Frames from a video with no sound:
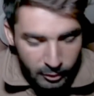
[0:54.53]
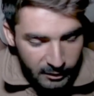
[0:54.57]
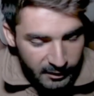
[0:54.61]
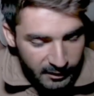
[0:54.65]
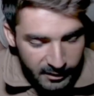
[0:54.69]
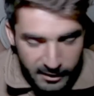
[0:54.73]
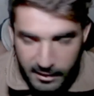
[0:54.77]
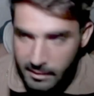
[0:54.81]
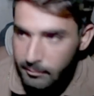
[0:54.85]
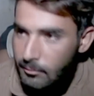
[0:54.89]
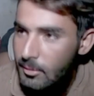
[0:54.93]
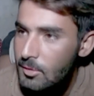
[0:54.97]

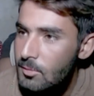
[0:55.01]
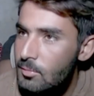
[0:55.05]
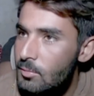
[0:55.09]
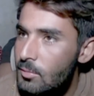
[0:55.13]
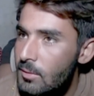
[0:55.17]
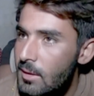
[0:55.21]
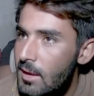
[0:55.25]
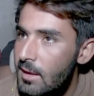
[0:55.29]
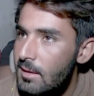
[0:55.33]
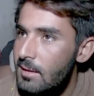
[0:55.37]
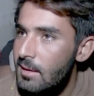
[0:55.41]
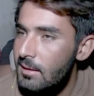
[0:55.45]
There is
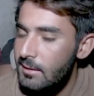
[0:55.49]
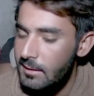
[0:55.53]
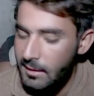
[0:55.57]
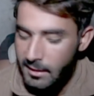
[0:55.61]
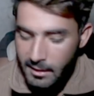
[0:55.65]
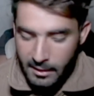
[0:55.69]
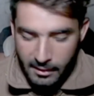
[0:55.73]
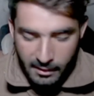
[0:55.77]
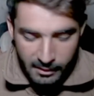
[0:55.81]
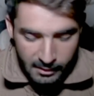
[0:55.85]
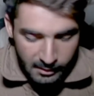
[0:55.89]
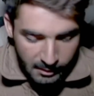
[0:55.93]
war in
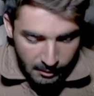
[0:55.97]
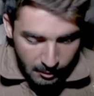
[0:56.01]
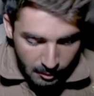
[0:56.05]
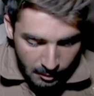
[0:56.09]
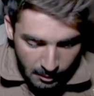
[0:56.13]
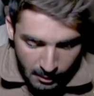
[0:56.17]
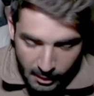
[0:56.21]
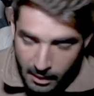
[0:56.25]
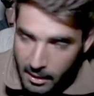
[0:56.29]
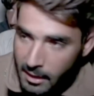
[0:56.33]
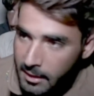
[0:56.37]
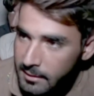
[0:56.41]

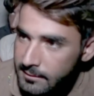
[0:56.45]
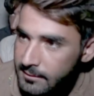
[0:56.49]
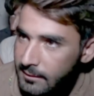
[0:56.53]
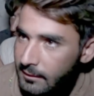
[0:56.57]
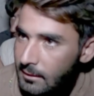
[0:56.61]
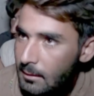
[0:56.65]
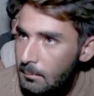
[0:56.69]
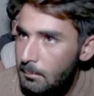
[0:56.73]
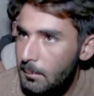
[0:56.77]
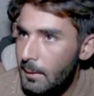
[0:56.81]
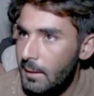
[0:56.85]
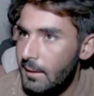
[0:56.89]
Afghanistan, and
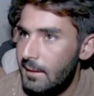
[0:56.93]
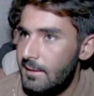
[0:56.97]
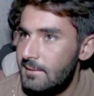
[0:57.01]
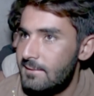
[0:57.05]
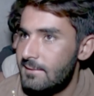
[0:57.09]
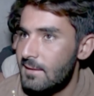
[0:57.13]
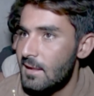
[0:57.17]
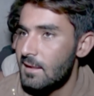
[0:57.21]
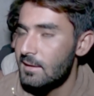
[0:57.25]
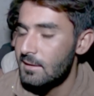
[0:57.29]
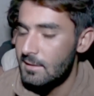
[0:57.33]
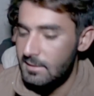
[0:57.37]
there is
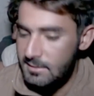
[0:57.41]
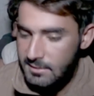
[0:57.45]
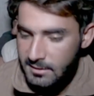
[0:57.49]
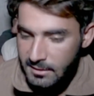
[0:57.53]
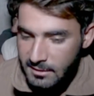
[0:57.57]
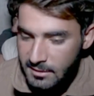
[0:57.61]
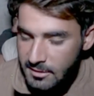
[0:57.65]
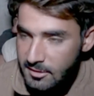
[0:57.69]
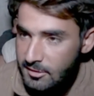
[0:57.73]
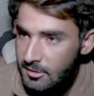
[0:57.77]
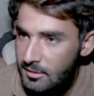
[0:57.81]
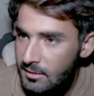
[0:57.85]
nothing in
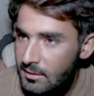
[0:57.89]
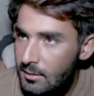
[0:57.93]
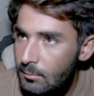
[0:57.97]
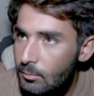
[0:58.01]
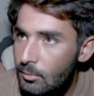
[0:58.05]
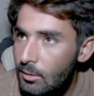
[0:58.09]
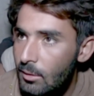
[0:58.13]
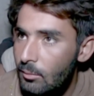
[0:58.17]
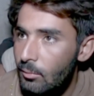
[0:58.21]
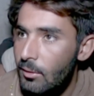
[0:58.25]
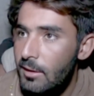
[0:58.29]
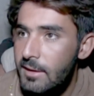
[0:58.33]
Pakistan.